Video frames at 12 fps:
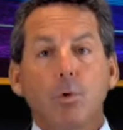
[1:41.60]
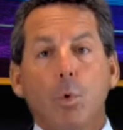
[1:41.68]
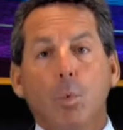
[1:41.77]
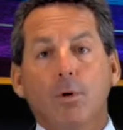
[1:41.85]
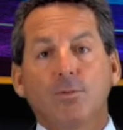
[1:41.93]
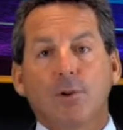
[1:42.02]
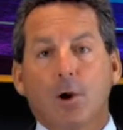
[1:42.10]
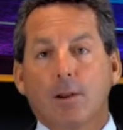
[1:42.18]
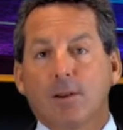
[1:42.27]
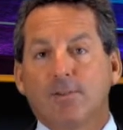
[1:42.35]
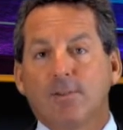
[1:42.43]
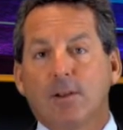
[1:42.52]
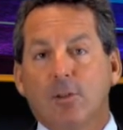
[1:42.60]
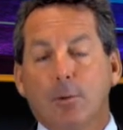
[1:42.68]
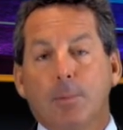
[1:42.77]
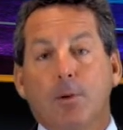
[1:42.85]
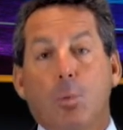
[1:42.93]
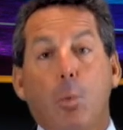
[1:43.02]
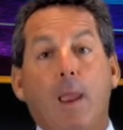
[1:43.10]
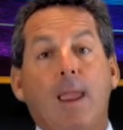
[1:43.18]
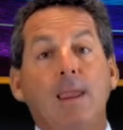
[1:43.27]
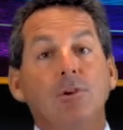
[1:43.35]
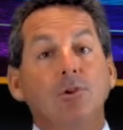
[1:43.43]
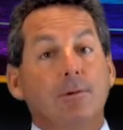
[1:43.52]
We're starting to see a little bit of
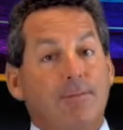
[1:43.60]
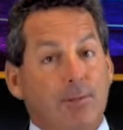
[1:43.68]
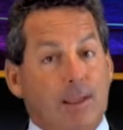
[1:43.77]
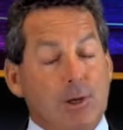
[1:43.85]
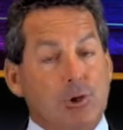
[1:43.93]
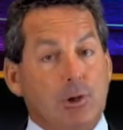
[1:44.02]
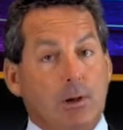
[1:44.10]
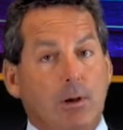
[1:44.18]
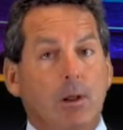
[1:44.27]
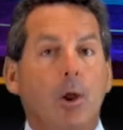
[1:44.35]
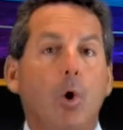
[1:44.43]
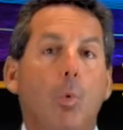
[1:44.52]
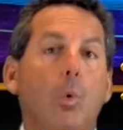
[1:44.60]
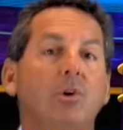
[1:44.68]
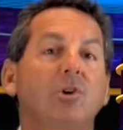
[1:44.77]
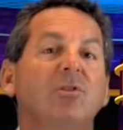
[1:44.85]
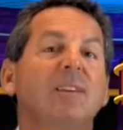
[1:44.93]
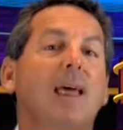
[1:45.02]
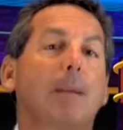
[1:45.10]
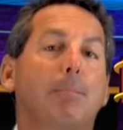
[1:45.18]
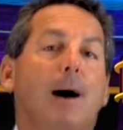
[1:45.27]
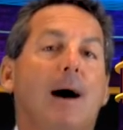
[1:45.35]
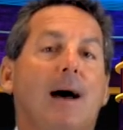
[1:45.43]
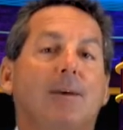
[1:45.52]
wage inflation, which is net
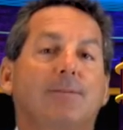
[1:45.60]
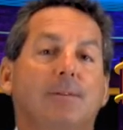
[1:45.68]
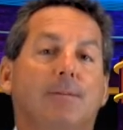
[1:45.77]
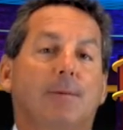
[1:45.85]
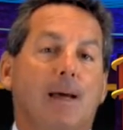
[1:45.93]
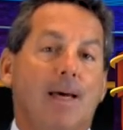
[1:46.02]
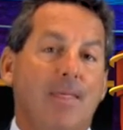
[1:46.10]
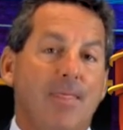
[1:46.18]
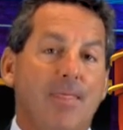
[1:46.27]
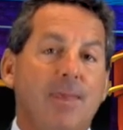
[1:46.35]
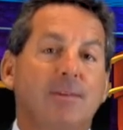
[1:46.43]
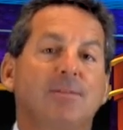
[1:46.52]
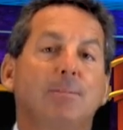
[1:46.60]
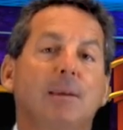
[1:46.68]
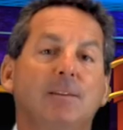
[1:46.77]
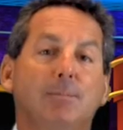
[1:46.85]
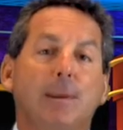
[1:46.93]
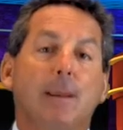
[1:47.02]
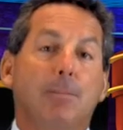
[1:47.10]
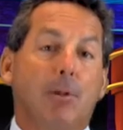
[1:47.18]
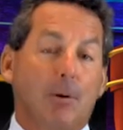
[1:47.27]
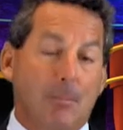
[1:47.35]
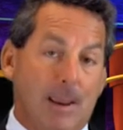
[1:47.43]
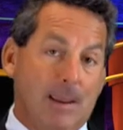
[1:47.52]
positive. This means people
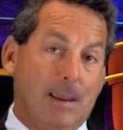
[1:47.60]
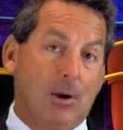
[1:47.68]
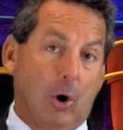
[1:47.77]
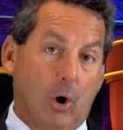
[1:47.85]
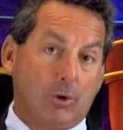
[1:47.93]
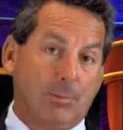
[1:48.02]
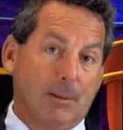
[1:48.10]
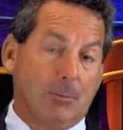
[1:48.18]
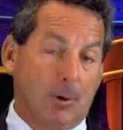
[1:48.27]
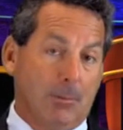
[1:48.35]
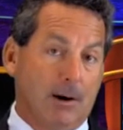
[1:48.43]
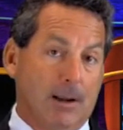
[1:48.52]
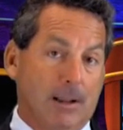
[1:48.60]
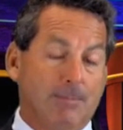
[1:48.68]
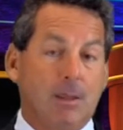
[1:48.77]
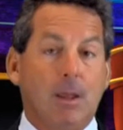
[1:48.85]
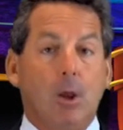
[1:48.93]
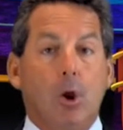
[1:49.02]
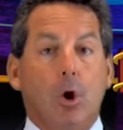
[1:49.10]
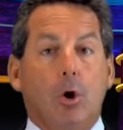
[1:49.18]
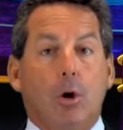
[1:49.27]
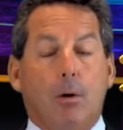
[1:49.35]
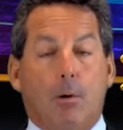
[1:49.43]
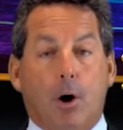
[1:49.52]
are making ultimately more money.
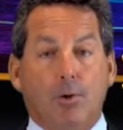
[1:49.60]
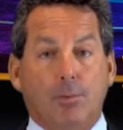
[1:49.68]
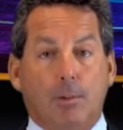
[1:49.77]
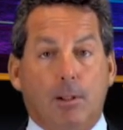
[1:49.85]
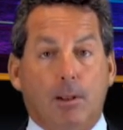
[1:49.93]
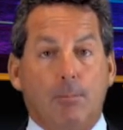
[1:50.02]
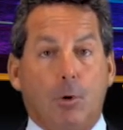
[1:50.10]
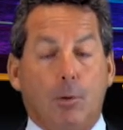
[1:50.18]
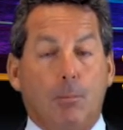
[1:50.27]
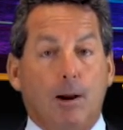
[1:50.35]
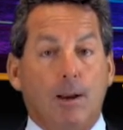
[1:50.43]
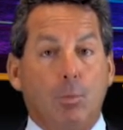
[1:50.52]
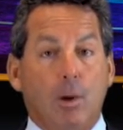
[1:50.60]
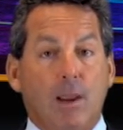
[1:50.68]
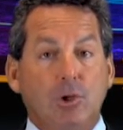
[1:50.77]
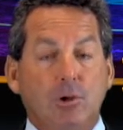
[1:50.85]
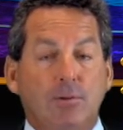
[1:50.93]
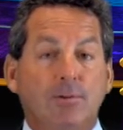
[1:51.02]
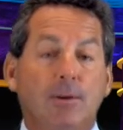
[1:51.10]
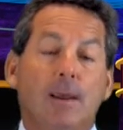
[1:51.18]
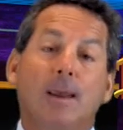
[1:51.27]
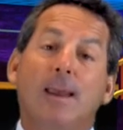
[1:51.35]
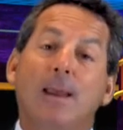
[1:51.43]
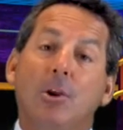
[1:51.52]
Ultimately, more money in wages
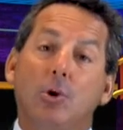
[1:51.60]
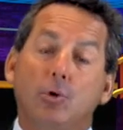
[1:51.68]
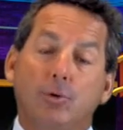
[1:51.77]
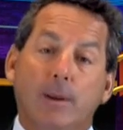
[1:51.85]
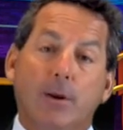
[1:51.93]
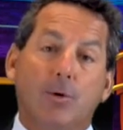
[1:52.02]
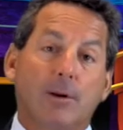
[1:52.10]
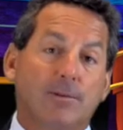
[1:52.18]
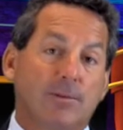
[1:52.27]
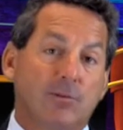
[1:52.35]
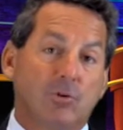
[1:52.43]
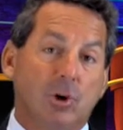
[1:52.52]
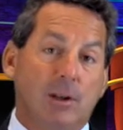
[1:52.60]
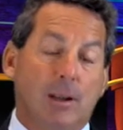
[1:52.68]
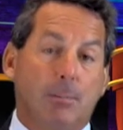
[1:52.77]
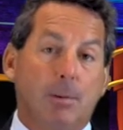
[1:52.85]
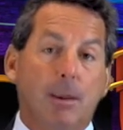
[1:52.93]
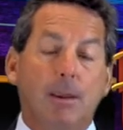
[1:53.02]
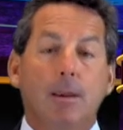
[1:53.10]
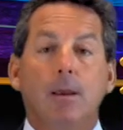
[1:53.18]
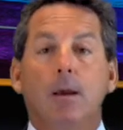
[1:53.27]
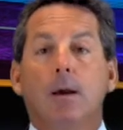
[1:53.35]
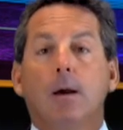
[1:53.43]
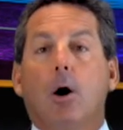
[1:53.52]
usually increases
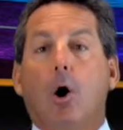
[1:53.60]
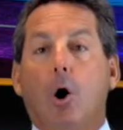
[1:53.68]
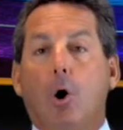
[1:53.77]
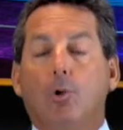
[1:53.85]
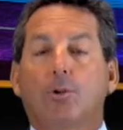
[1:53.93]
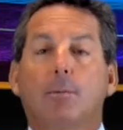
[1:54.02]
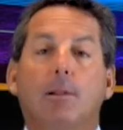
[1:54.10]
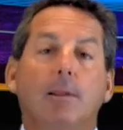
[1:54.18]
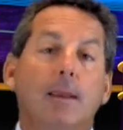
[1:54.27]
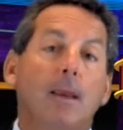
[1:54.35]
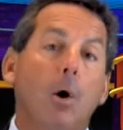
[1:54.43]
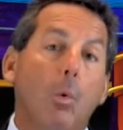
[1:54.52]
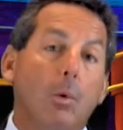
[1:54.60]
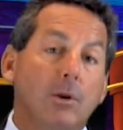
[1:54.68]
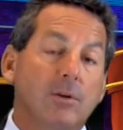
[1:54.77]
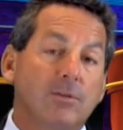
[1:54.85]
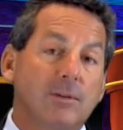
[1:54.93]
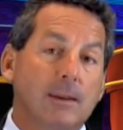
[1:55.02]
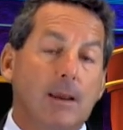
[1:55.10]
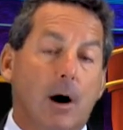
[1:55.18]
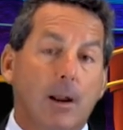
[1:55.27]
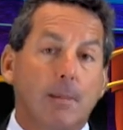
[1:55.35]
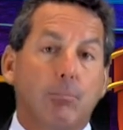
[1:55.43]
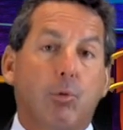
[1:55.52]
GDP. Ultimately, when you see
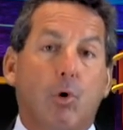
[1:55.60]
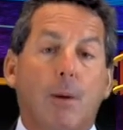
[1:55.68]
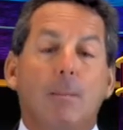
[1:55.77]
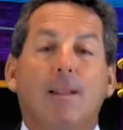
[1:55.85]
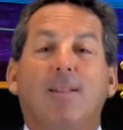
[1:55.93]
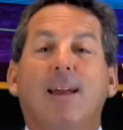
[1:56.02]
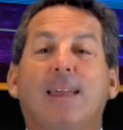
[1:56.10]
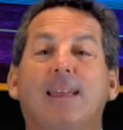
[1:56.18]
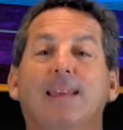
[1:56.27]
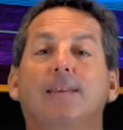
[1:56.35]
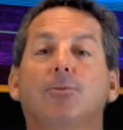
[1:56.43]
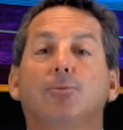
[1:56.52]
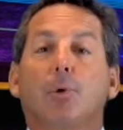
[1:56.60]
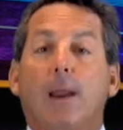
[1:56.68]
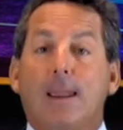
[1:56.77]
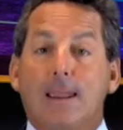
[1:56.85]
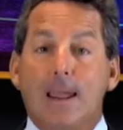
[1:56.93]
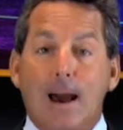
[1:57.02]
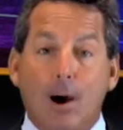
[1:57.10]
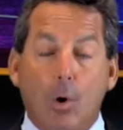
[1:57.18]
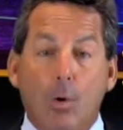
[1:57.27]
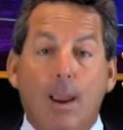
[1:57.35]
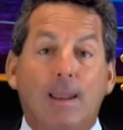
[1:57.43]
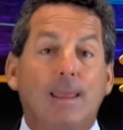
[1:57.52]
unemployment like it is right
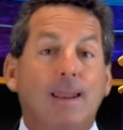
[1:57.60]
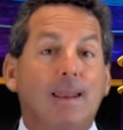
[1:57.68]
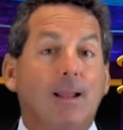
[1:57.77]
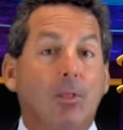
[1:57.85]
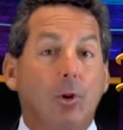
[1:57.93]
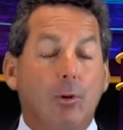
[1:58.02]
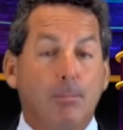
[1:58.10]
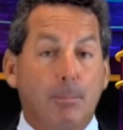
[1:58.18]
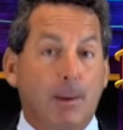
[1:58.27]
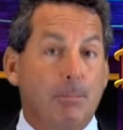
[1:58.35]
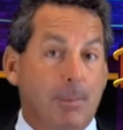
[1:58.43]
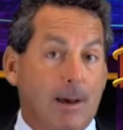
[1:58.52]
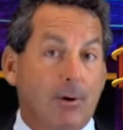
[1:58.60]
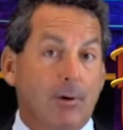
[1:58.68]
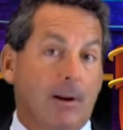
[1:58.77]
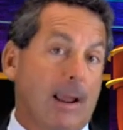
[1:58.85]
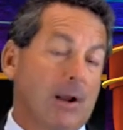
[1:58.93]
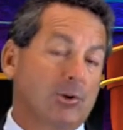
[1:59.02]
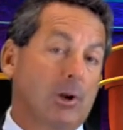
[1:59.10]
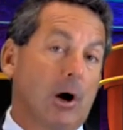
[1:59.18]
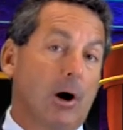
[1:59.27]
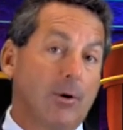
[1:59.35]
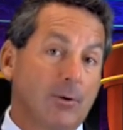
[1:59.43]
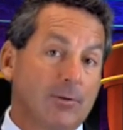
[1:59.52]
now and getting a little bit better and actually
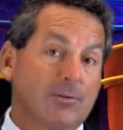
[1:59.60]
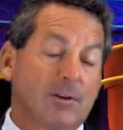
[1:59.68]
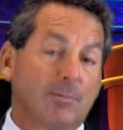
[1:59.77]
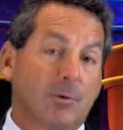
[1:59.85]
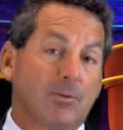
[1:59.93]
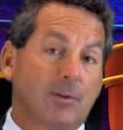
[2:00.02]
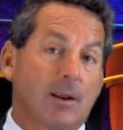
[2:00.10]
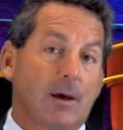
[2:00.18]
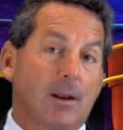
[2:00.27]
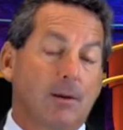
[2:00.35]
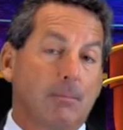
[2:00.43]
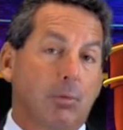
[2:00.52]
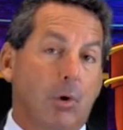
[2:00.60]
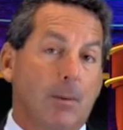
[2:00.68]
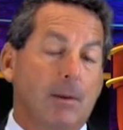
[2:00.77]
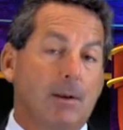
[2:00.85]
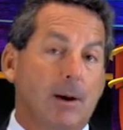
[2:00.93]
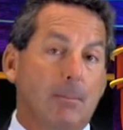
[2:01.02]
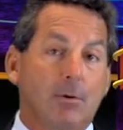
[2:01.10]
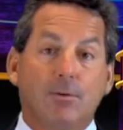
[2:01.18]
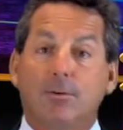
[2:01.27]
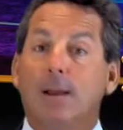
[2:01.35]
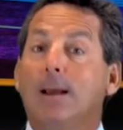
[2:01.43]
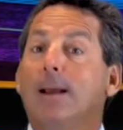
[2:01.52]
under 6% unemployment
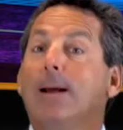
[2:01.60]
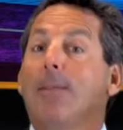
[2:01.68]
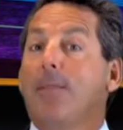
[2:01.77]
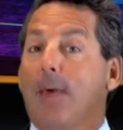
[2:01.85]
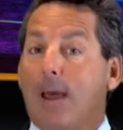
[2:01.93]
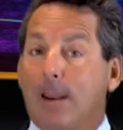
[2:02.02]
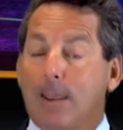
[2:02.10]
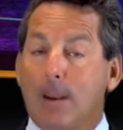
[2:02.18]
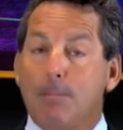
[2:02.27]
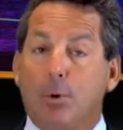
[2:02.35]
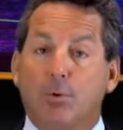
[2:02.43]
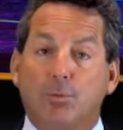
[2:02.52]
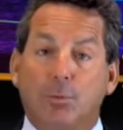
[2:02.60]
numbers, that again bodes